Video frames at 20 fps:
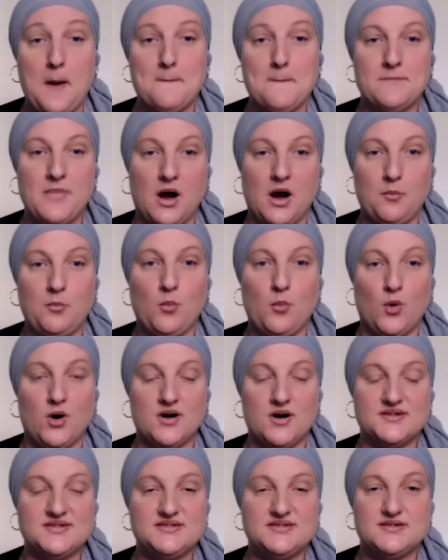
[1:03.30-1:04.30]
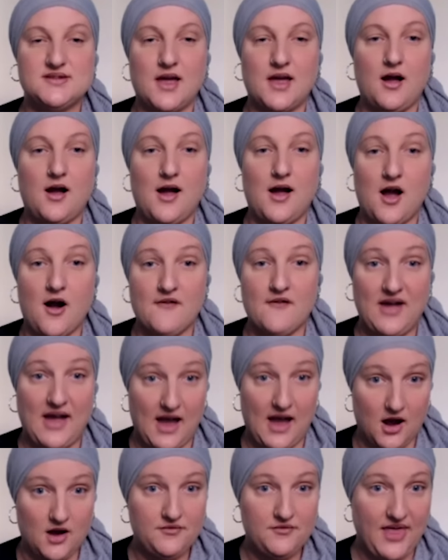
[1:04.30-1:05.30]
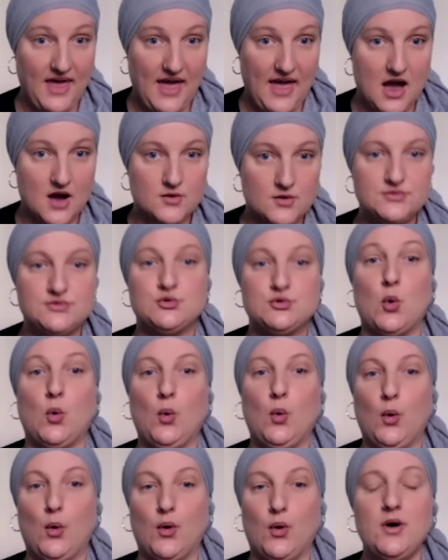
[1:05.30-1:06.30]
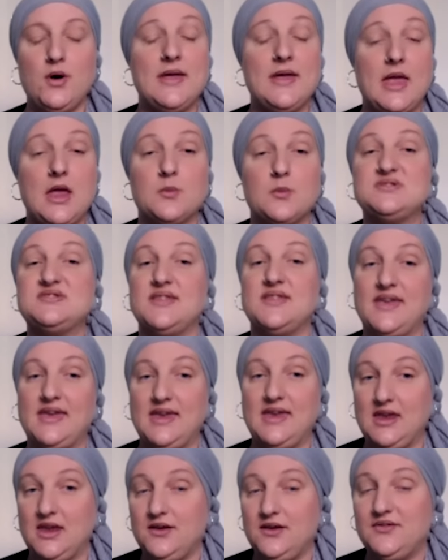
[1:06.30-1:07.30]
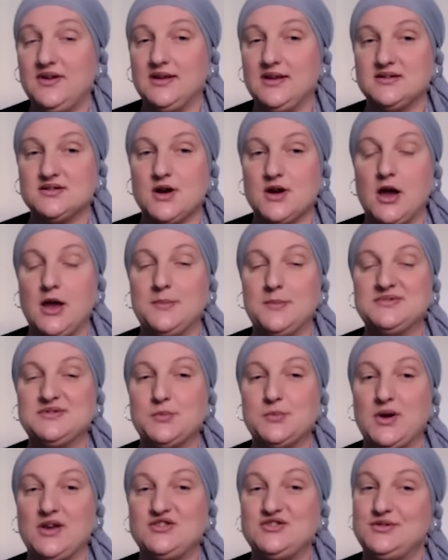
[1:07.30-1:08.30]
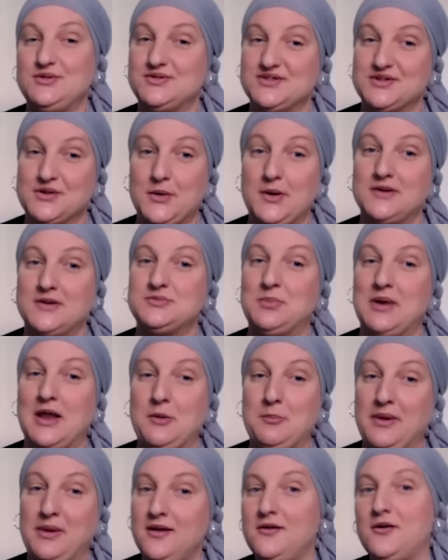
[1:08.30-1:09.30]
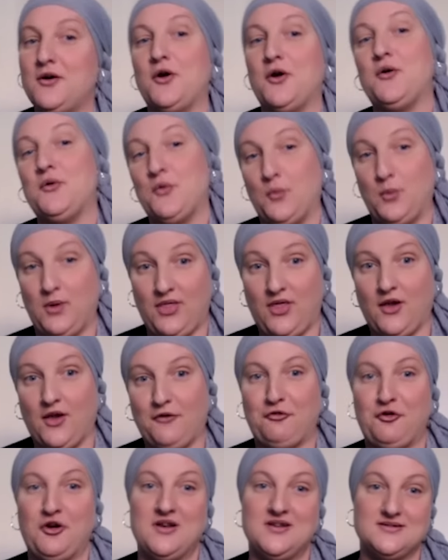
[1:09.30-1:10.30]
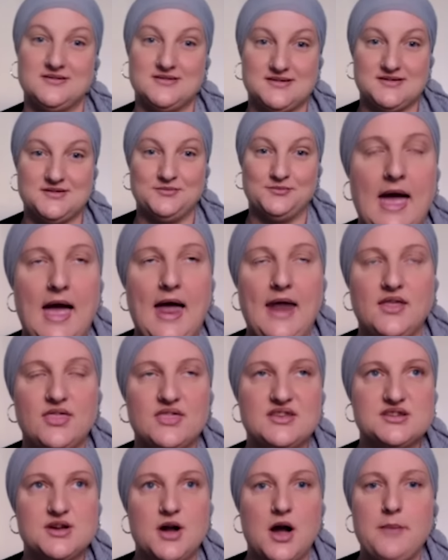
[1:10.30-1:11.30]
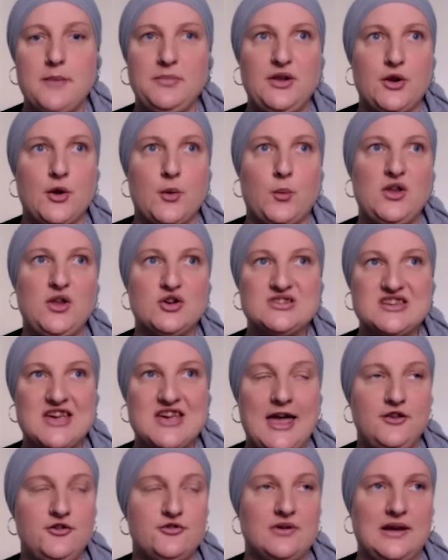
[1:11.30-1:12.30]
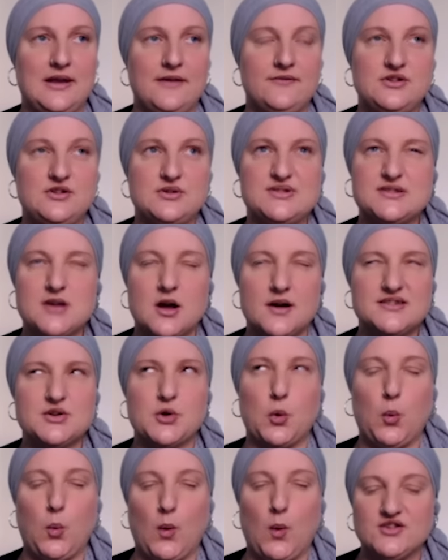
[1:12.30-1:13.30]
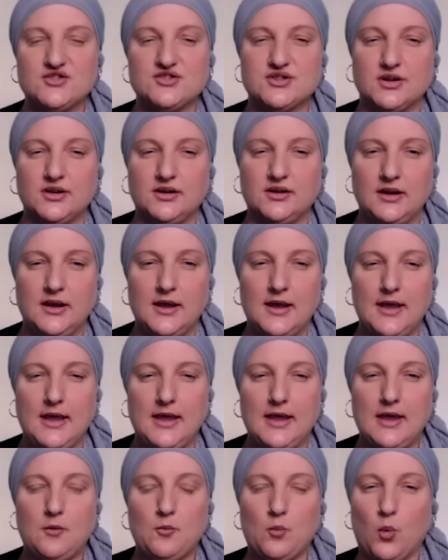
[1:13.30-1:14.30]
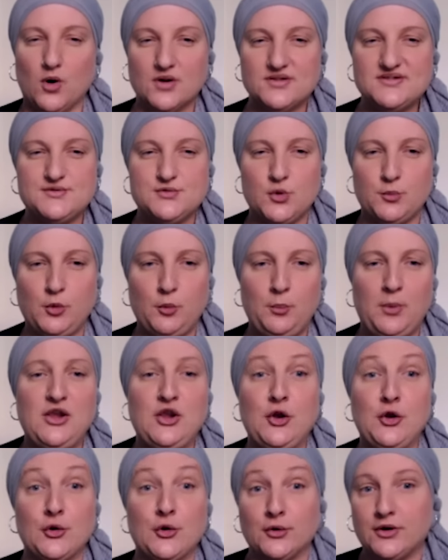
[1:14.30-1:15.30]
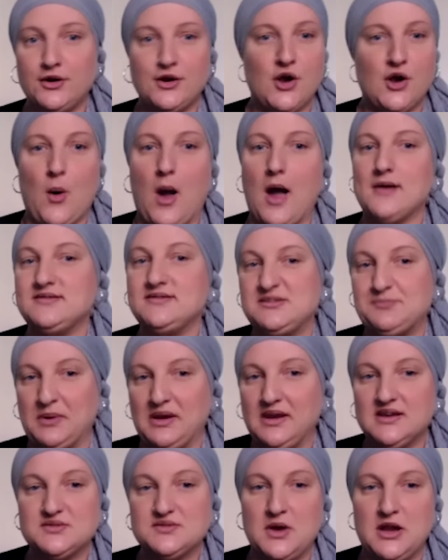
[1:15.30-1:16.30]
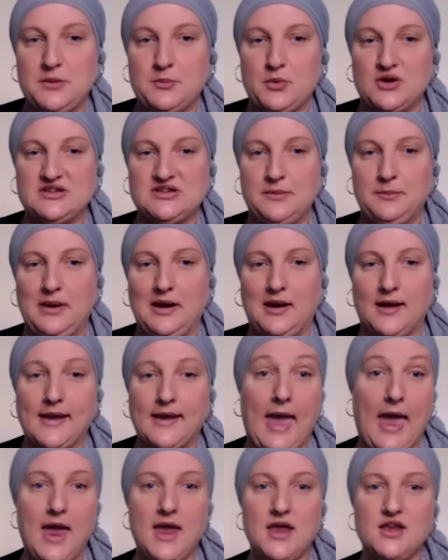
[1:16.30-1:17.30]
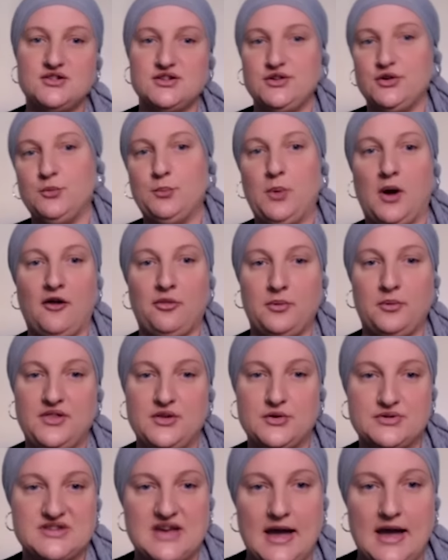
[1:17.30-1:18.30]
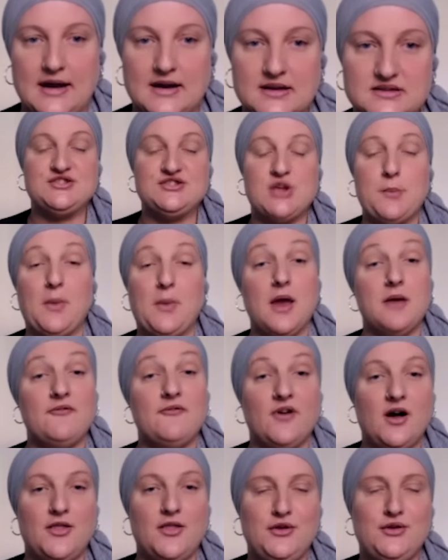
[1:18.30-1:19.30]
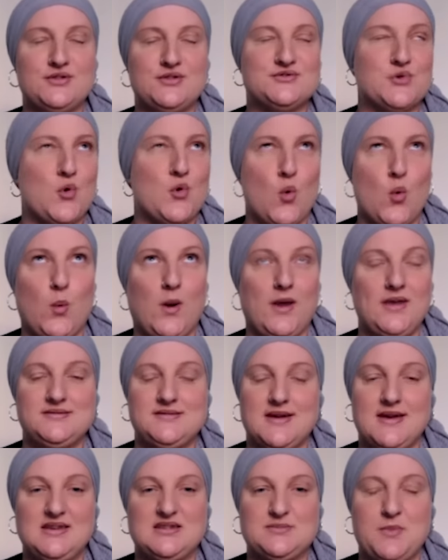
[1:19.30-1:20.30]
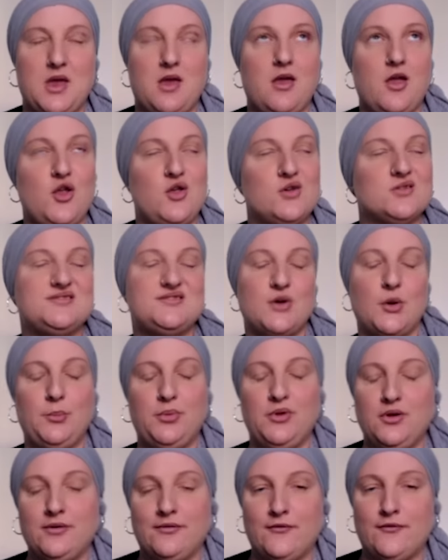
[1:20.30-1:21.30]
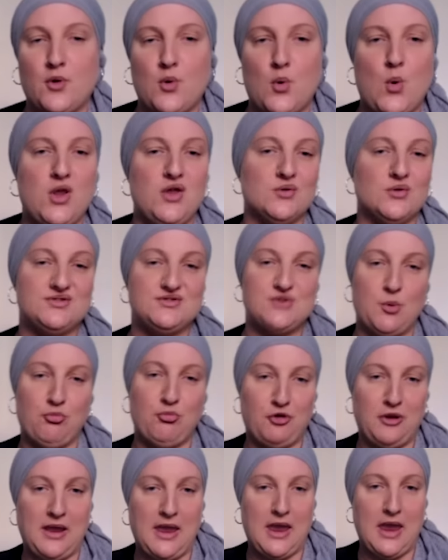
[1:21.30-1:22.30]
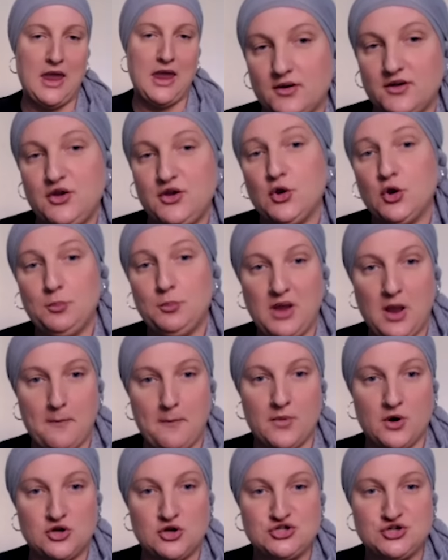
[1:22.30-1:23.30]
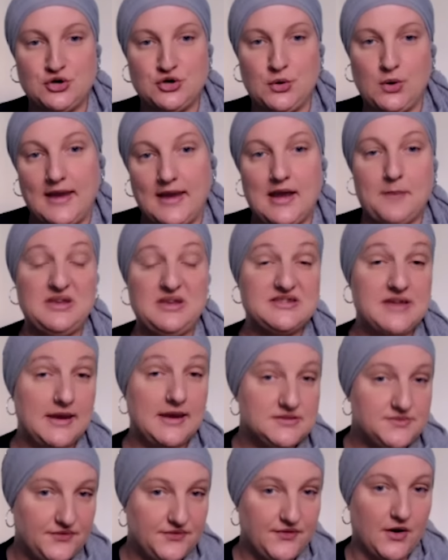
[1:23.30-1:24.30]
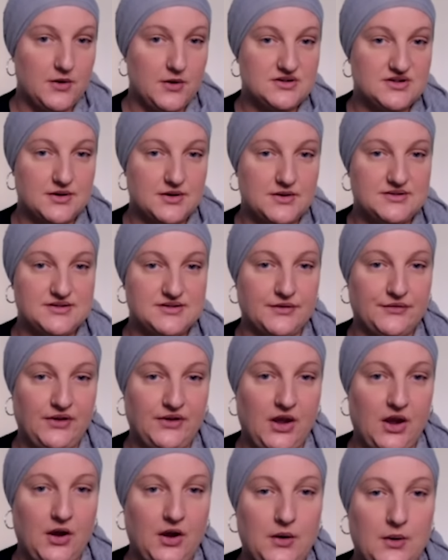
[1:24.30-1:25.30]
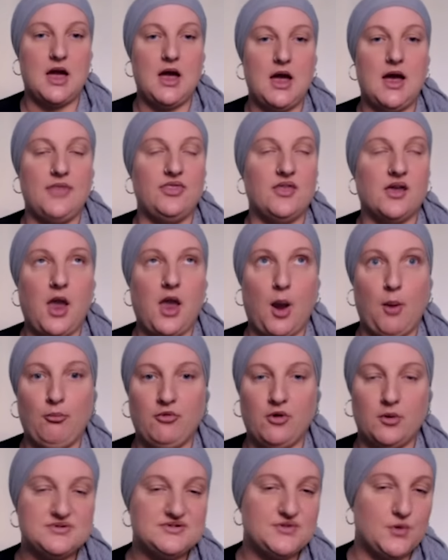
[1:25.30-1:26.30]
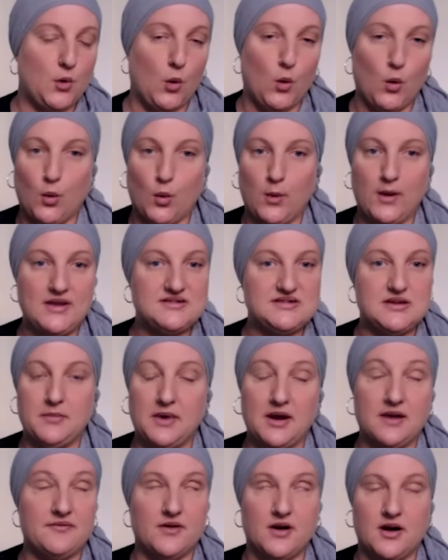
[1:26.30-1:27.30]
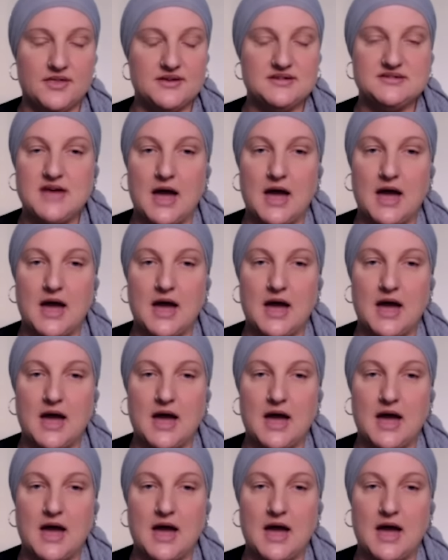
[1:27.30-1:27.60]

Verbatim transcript: Mum was either out of the house or it was at the evening times where she used to go out to play bingo with her friends. And at the time, you know, when you're 10, you're 11, you start to question what's normal, but you're not going to go out and speak to anybody and be like, hey, do you bath with your dad? So my father used to always say to me, you're so beautiful, you're so pretty, you could be a model, and let me take some photos of you. And the camera was always in my father's